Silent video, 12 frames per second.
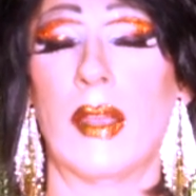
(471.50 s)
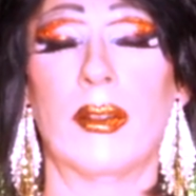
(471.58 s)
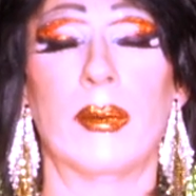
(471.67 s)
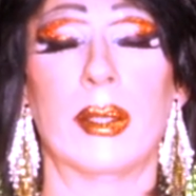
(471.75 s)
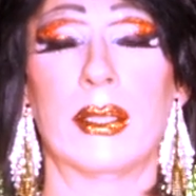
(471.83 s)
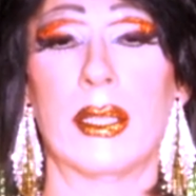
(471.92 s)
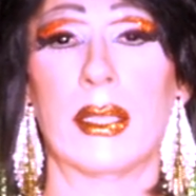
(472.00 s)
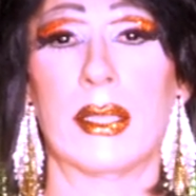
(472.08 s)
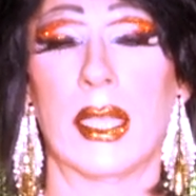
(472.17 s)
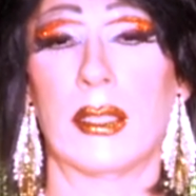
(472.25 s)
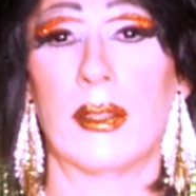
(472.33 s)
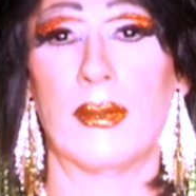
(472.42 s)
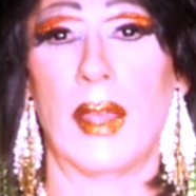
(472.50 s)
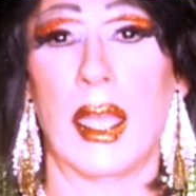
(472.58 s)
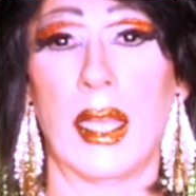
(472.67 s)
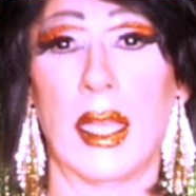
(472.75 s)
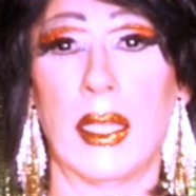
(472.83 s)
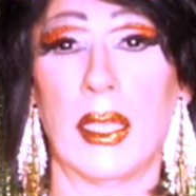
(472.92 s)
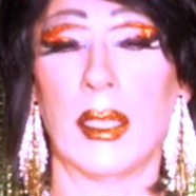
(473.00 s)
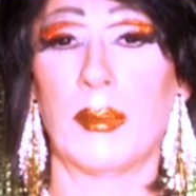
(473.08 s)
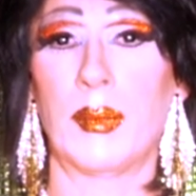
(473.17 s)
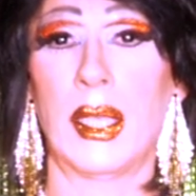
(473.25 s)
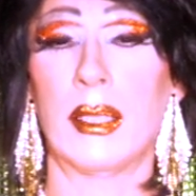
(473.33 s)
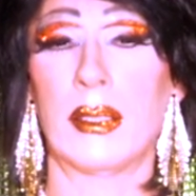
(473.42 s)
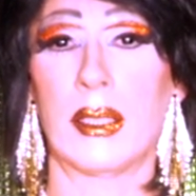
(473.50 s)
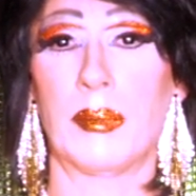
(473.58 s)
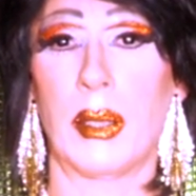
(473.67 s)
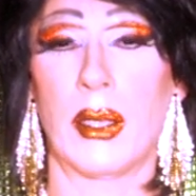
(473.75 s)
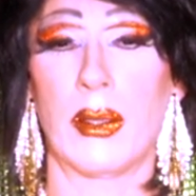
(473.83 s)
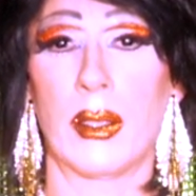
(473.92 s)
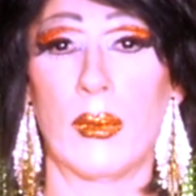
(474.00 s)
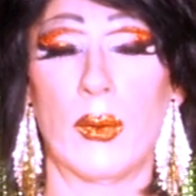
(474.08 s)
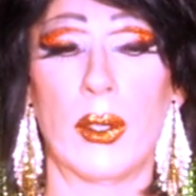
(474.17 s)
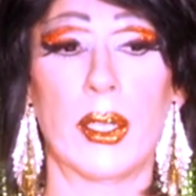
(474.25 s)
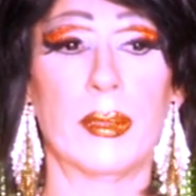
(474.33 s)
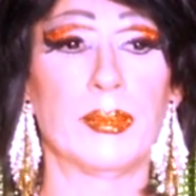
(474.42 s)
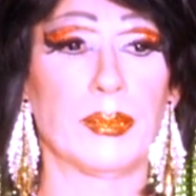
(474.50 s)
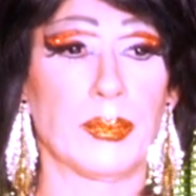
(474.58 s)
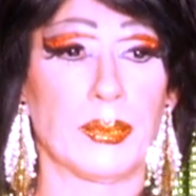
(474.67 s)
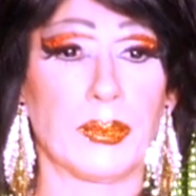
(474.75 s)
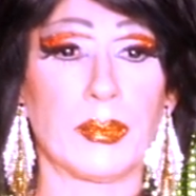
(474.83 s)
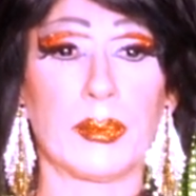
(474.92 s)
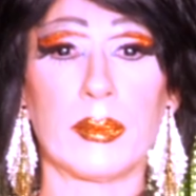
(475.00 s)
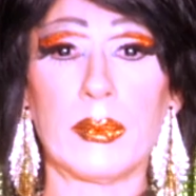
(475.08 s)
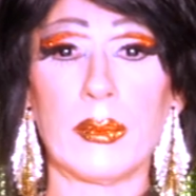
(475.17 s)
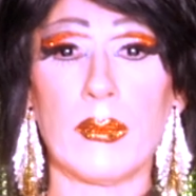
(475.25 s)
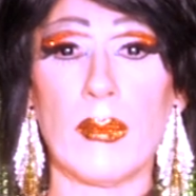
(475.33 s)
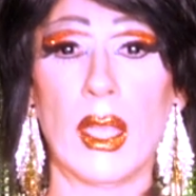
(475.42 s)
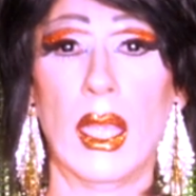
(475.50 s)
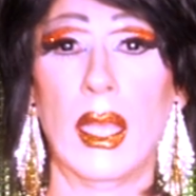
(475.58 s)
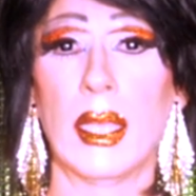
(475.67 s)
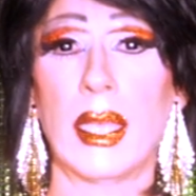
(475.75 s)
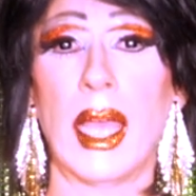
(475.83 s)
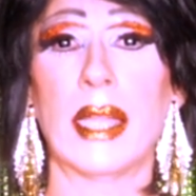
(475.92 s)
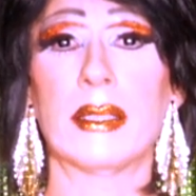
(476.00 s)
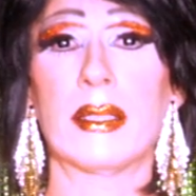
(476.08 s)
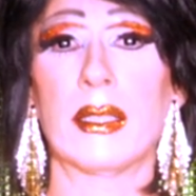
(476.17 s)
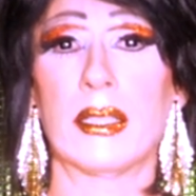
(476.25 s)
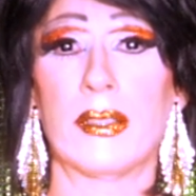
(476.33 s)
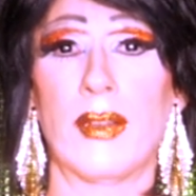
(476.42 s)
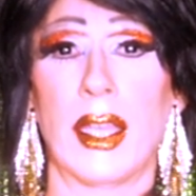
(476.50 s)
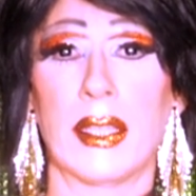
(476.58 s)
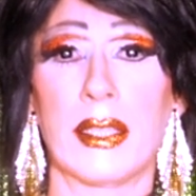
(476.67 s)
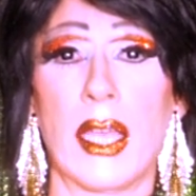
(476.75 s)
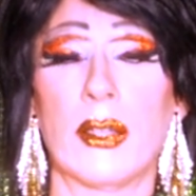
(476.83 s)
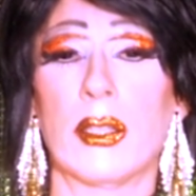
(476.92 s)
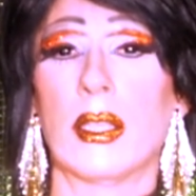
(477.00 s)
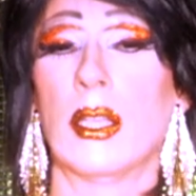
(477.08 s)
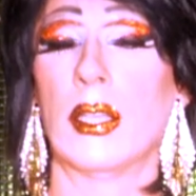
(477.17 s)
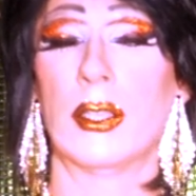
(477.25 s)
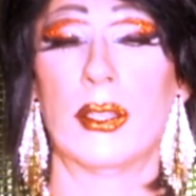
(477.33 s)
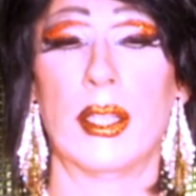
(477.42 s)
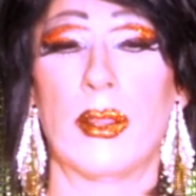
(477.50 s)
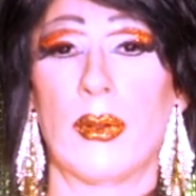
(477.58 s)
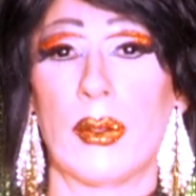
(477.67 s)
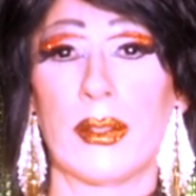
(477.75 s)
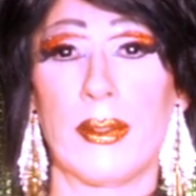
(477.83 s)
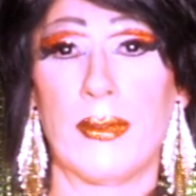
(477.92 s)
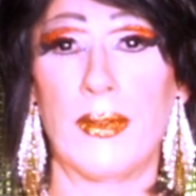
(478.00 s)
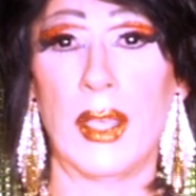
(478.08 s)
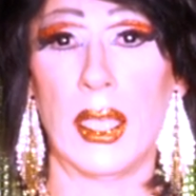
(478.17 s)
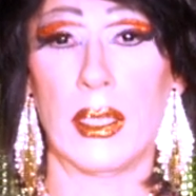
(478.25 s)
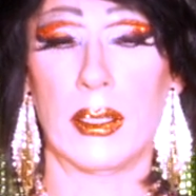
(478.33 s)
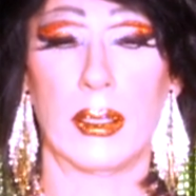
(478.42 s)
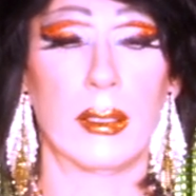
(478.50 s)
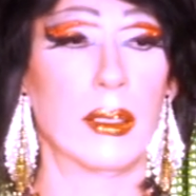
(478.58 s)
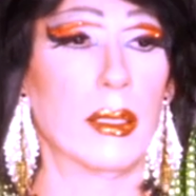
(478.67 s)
Everyone says that's a fine idea. Peace is better than war. Constance finds out. She throws a fit.